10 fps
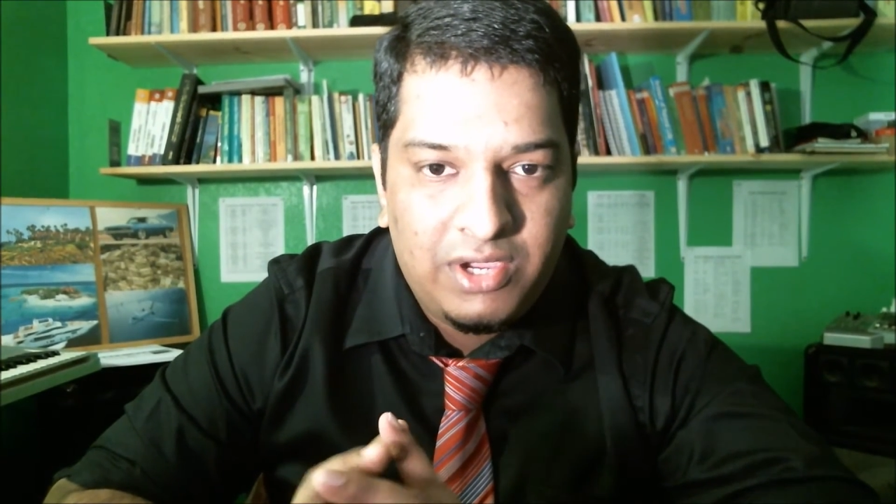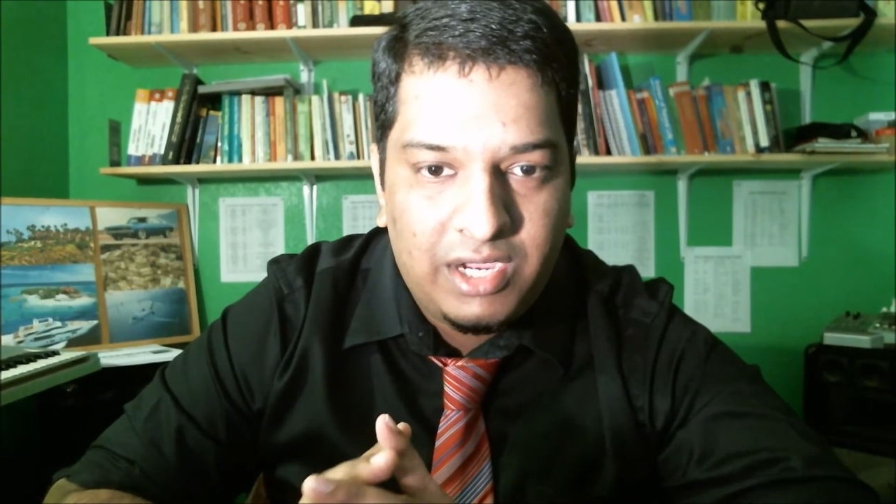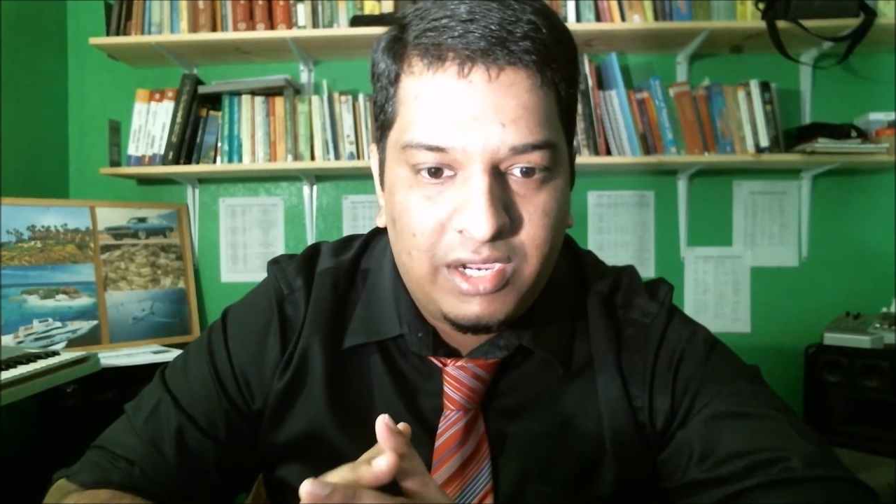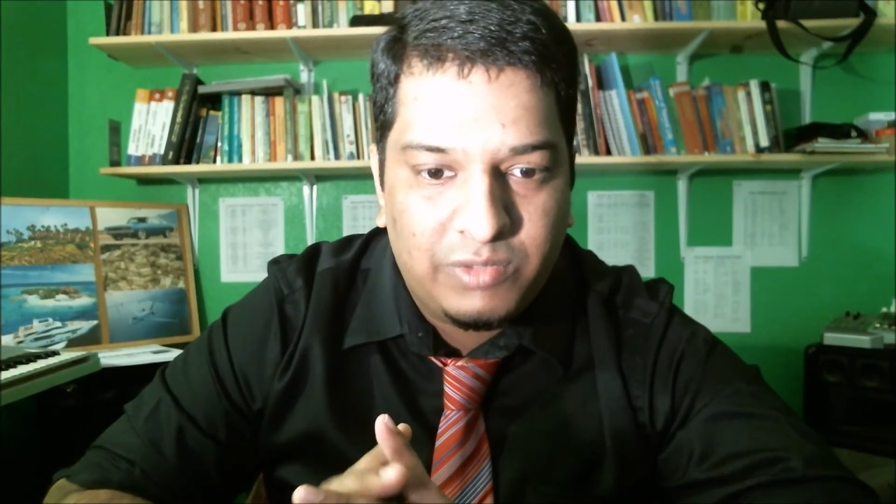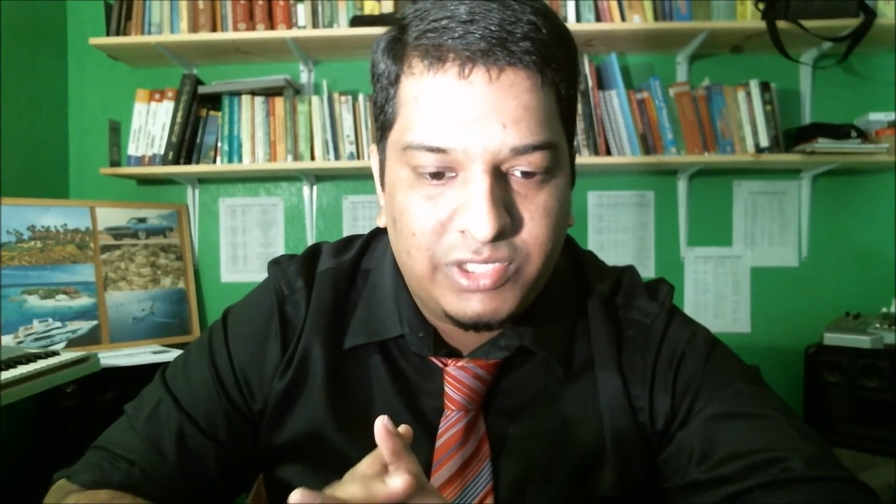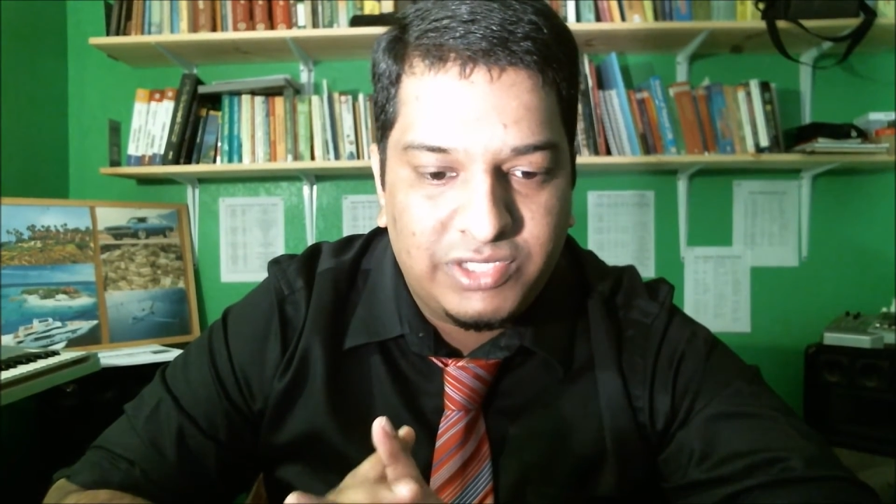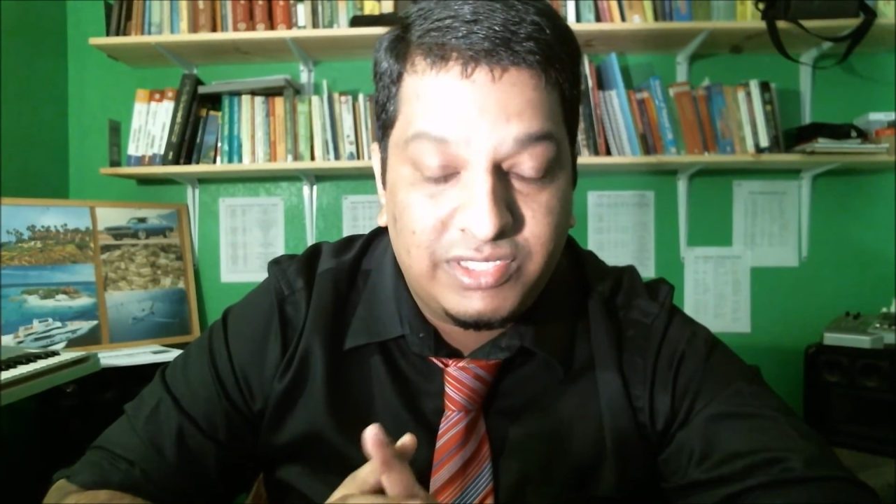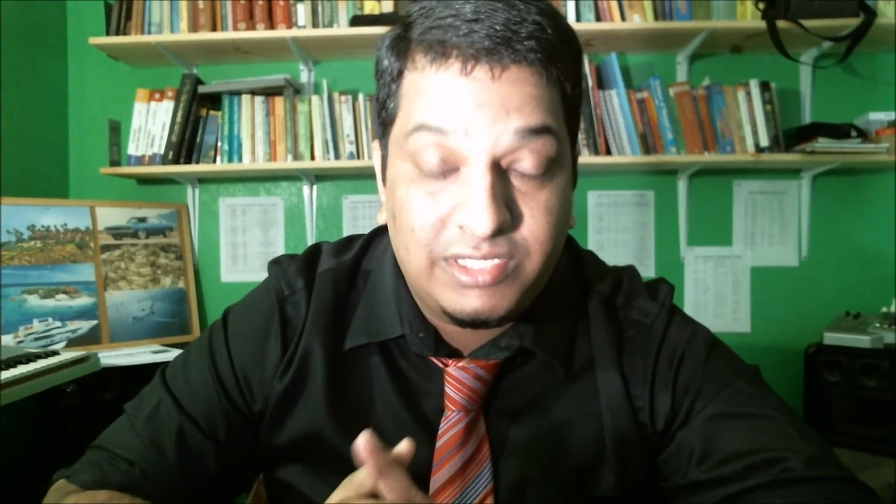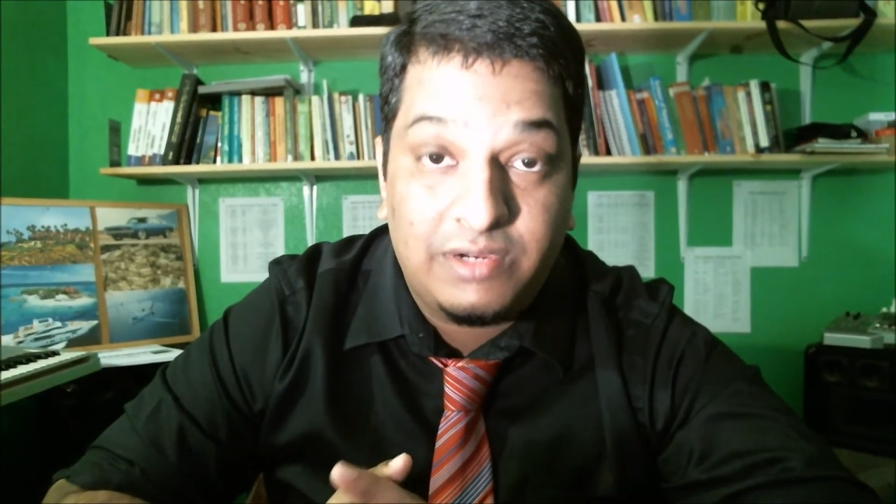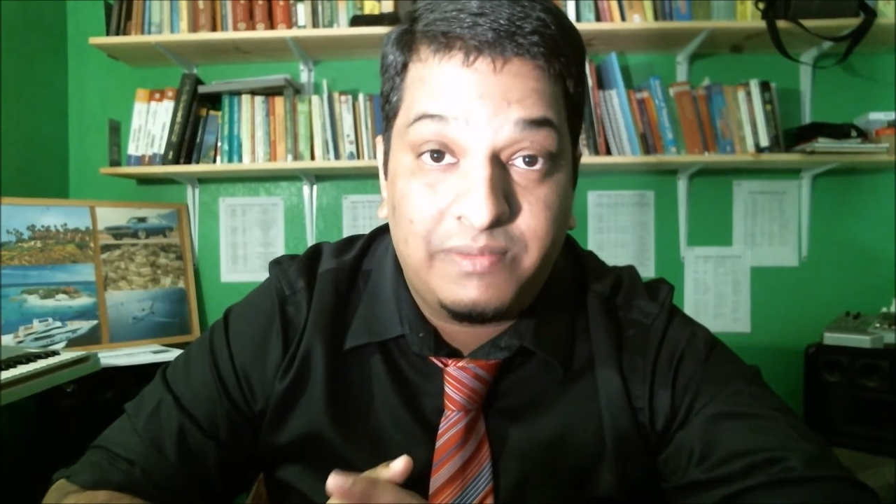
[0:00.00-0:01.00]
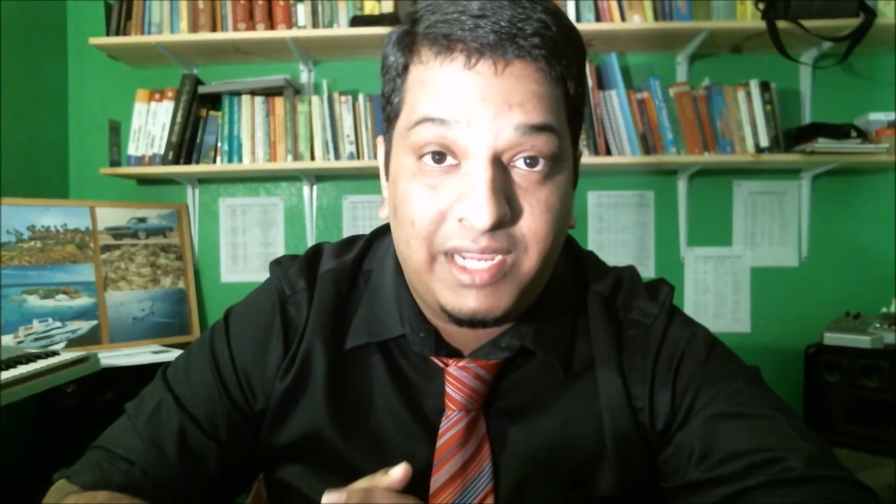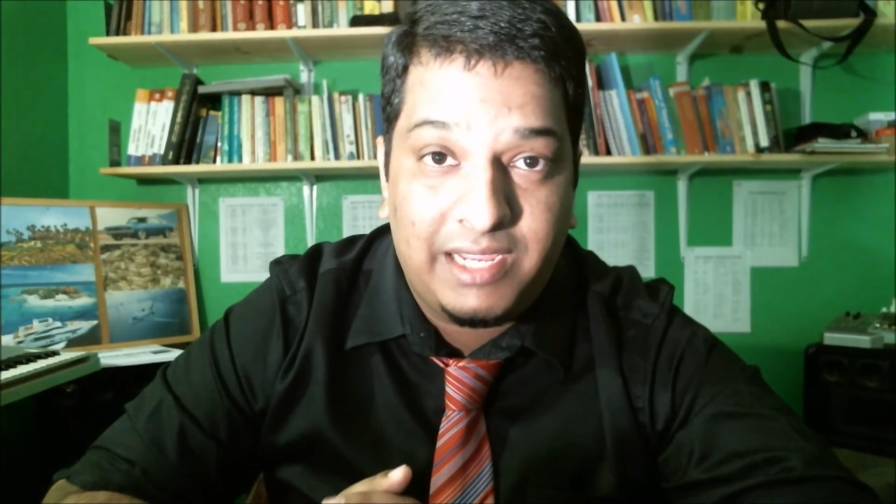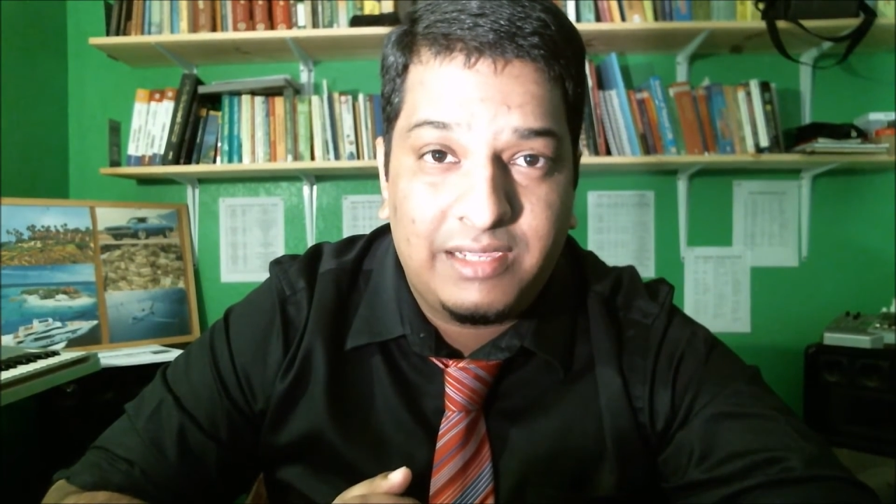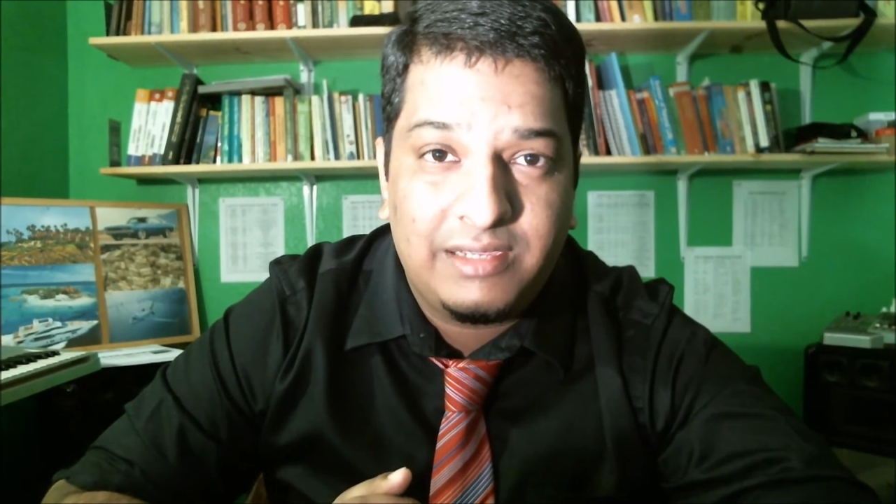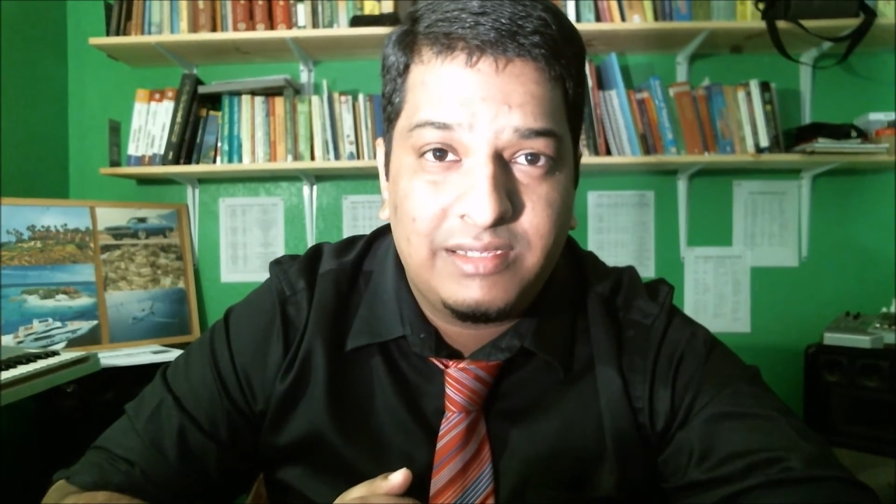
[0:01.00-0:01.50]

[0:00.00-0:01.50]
uh, which is turmeric.